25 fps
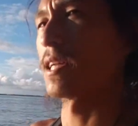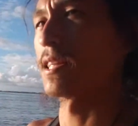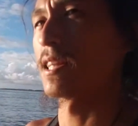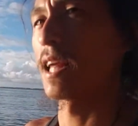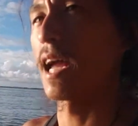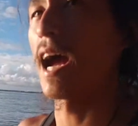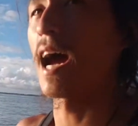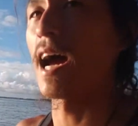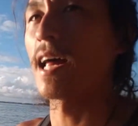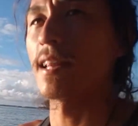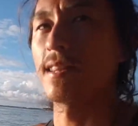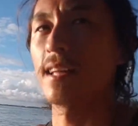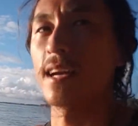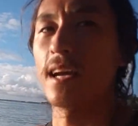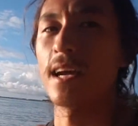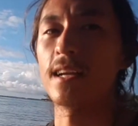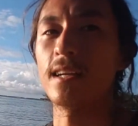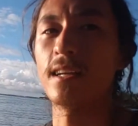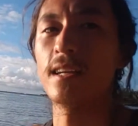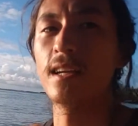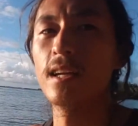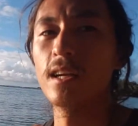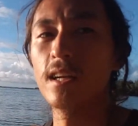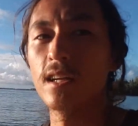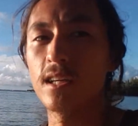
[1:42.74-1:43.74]
that, then
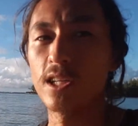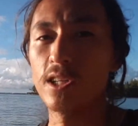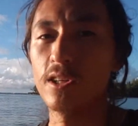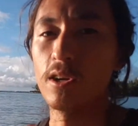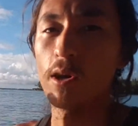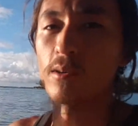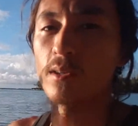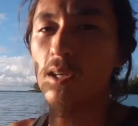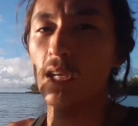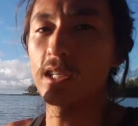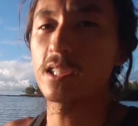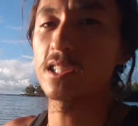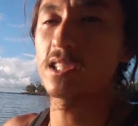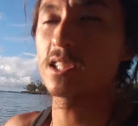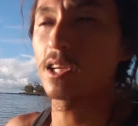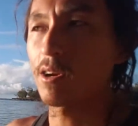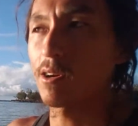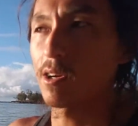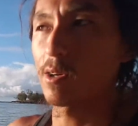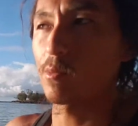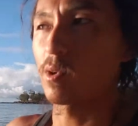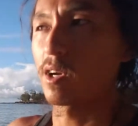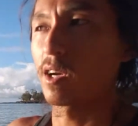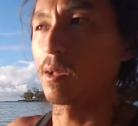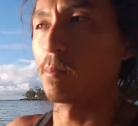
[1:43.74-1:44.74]
you don't necessarily
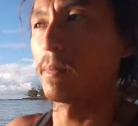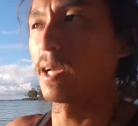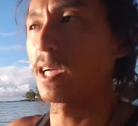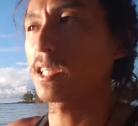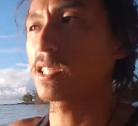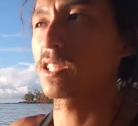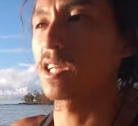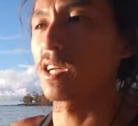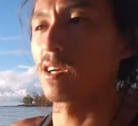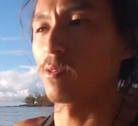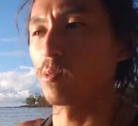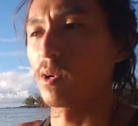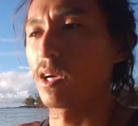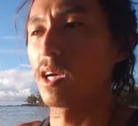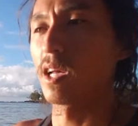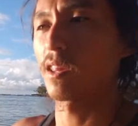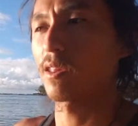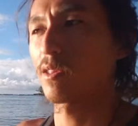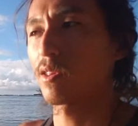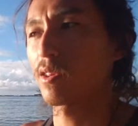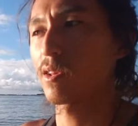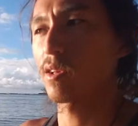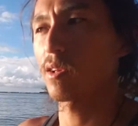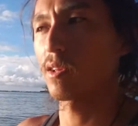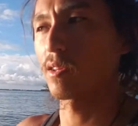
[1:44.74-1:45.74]
want to mix it
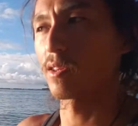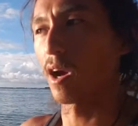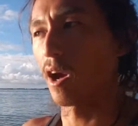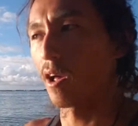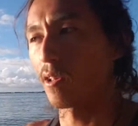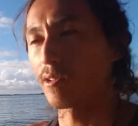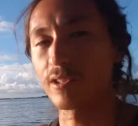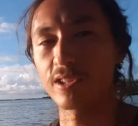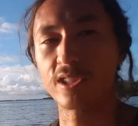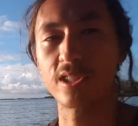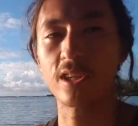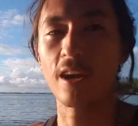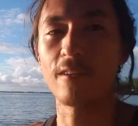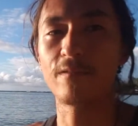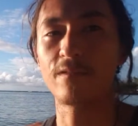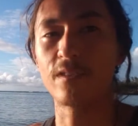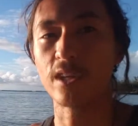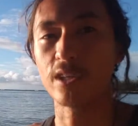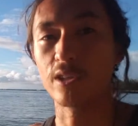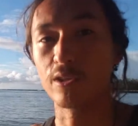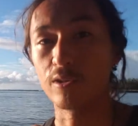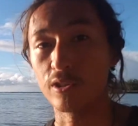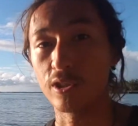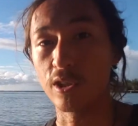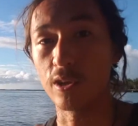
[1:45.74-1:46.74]
with the other stuff that
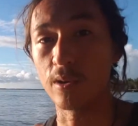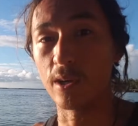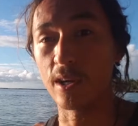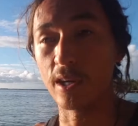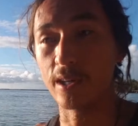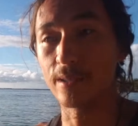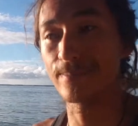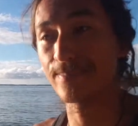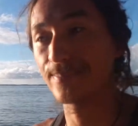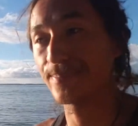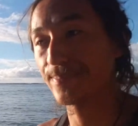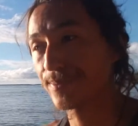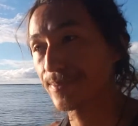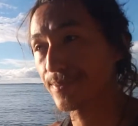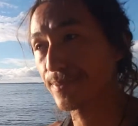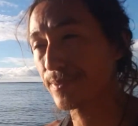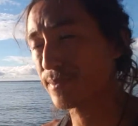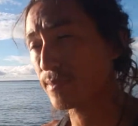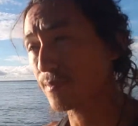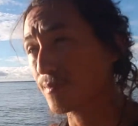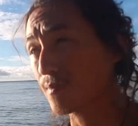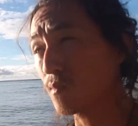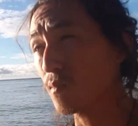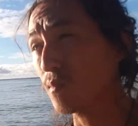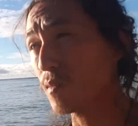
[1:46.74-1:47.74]
you're doing,
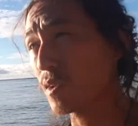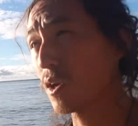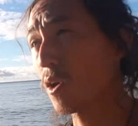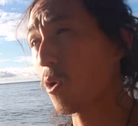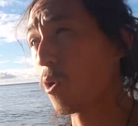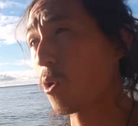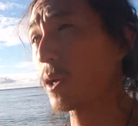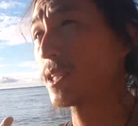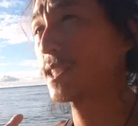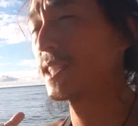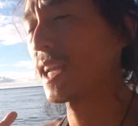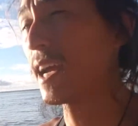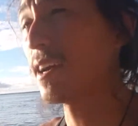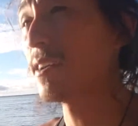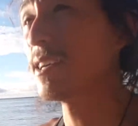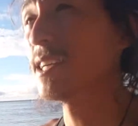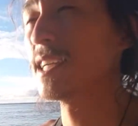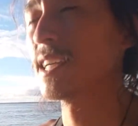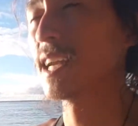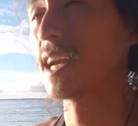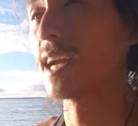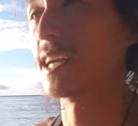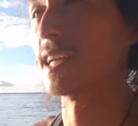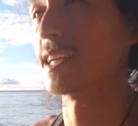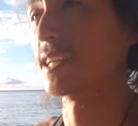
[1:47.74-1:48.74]
or it's
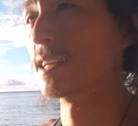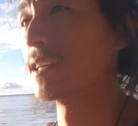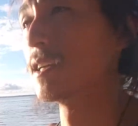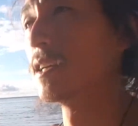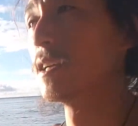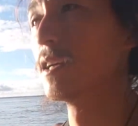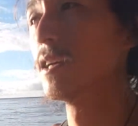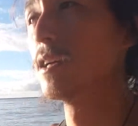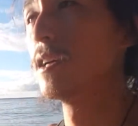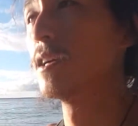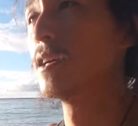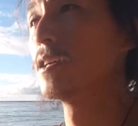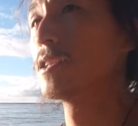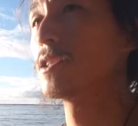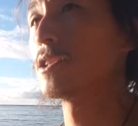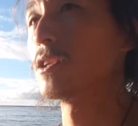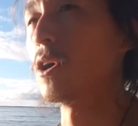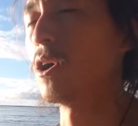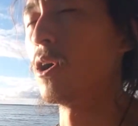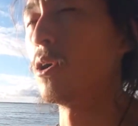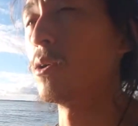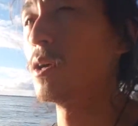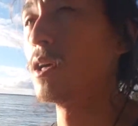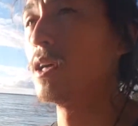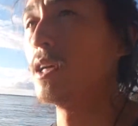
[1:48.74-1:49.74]
alienating.
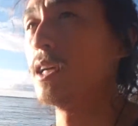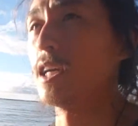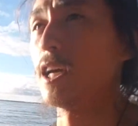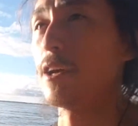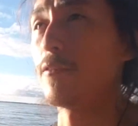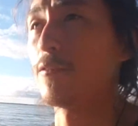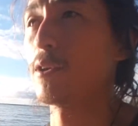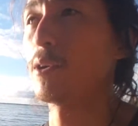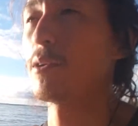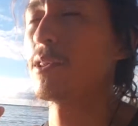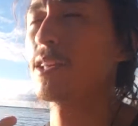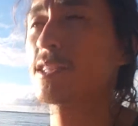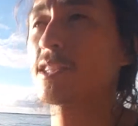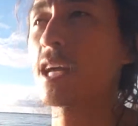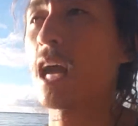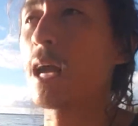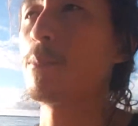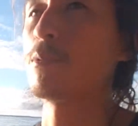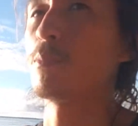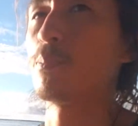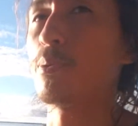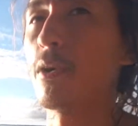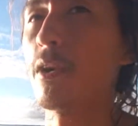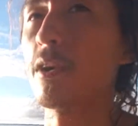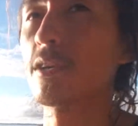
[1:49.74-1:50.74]
So if you're the type of
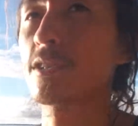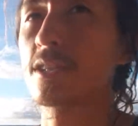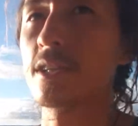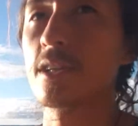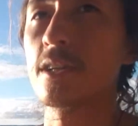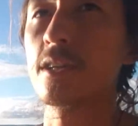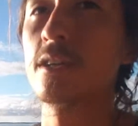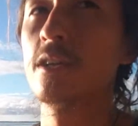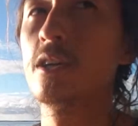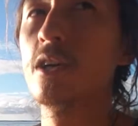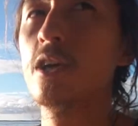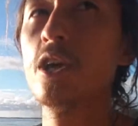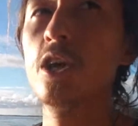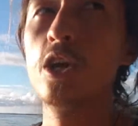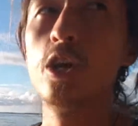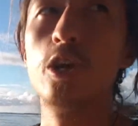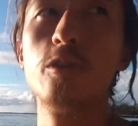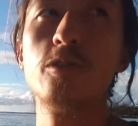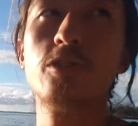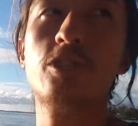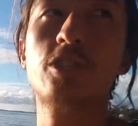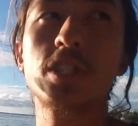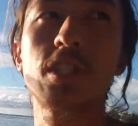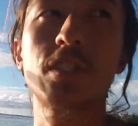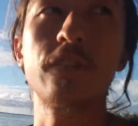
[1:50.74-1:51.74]
person who's
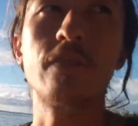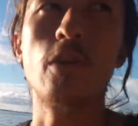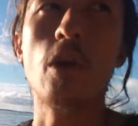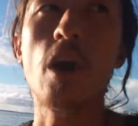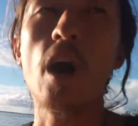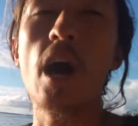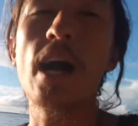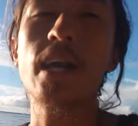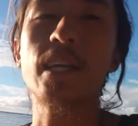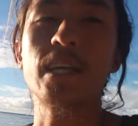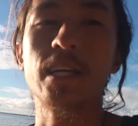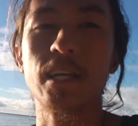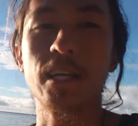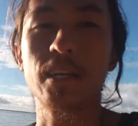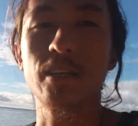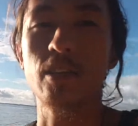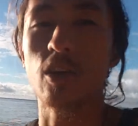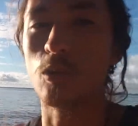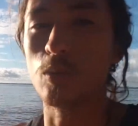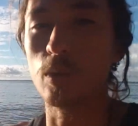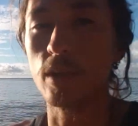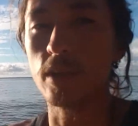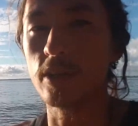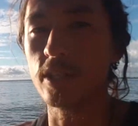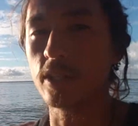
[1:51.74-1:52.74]
just vlogging or
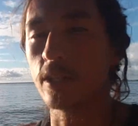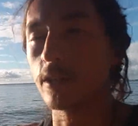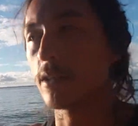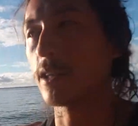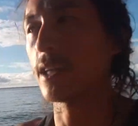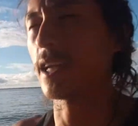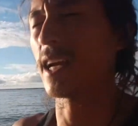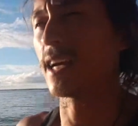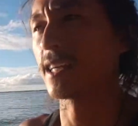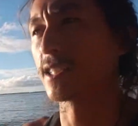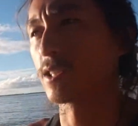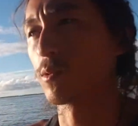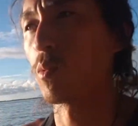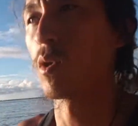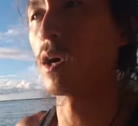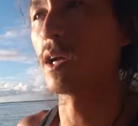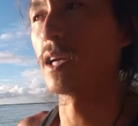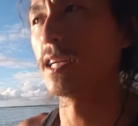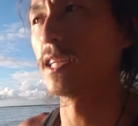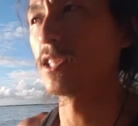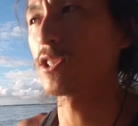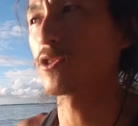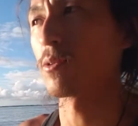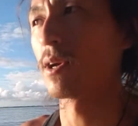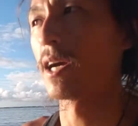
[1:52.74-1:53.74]
really only has one
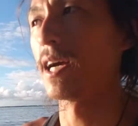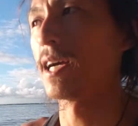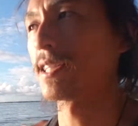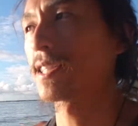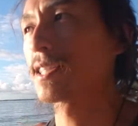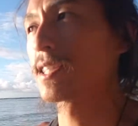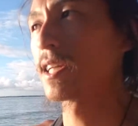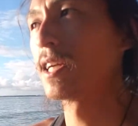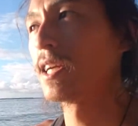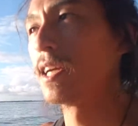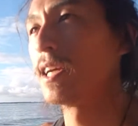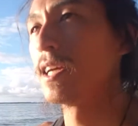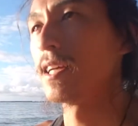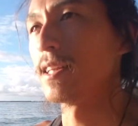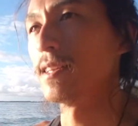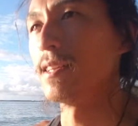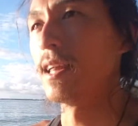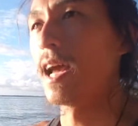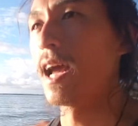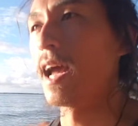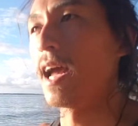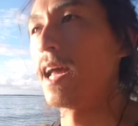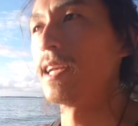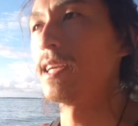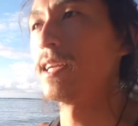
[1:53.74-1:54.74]
interest,
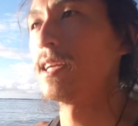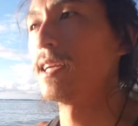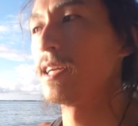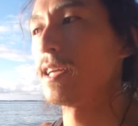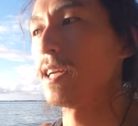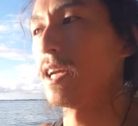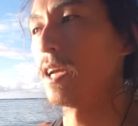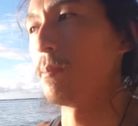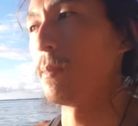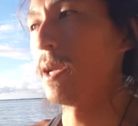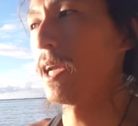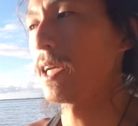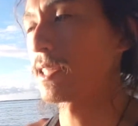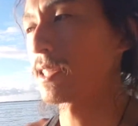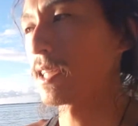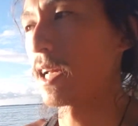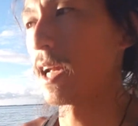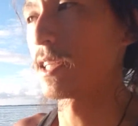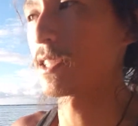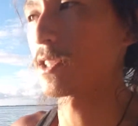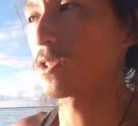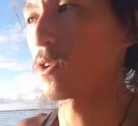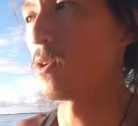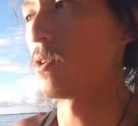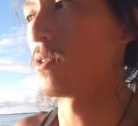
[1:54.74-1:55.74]
then it makes sense
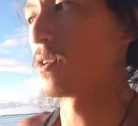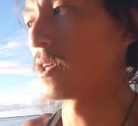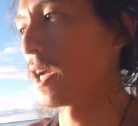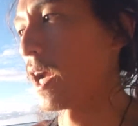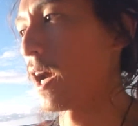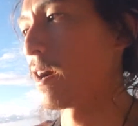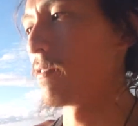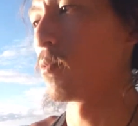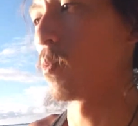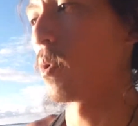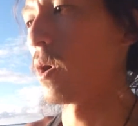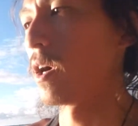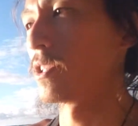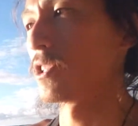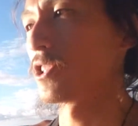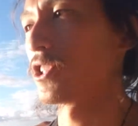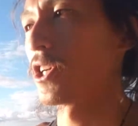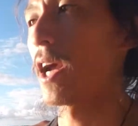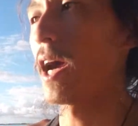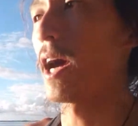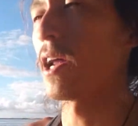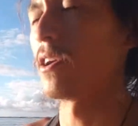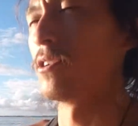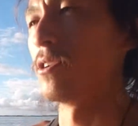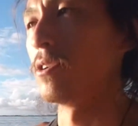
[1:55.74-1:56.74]
to only have one
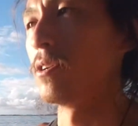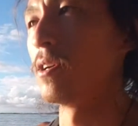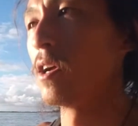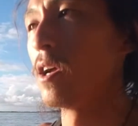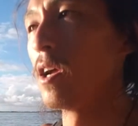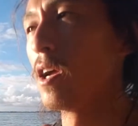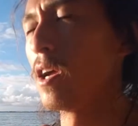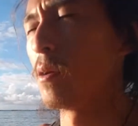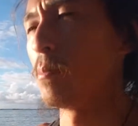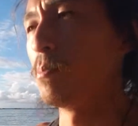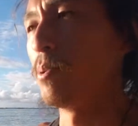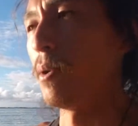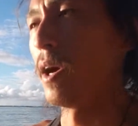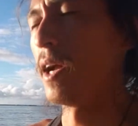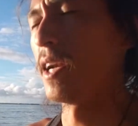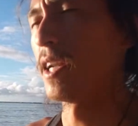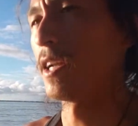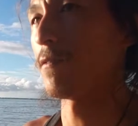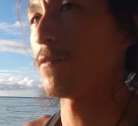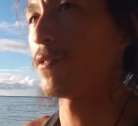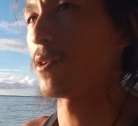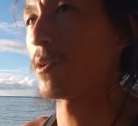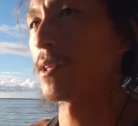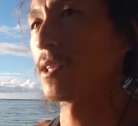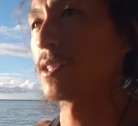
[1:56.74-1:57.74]
channel. But if
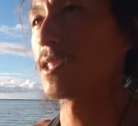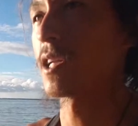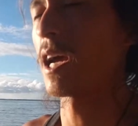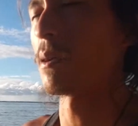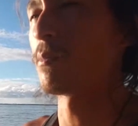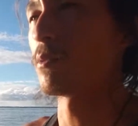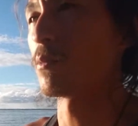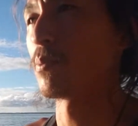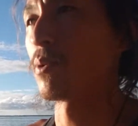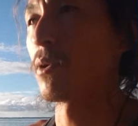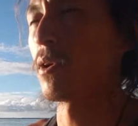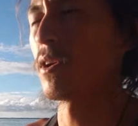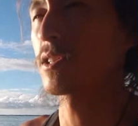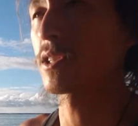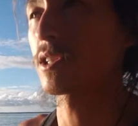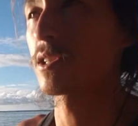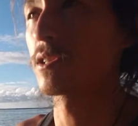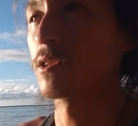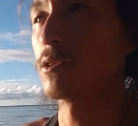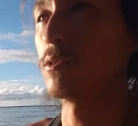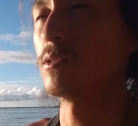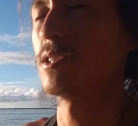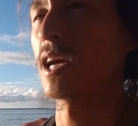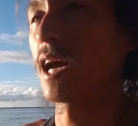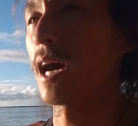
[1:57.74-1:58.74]
you're the type of person
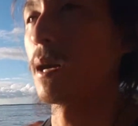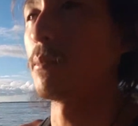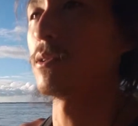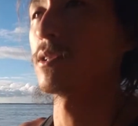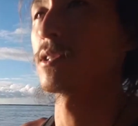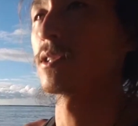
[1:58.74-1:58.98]
who dabbles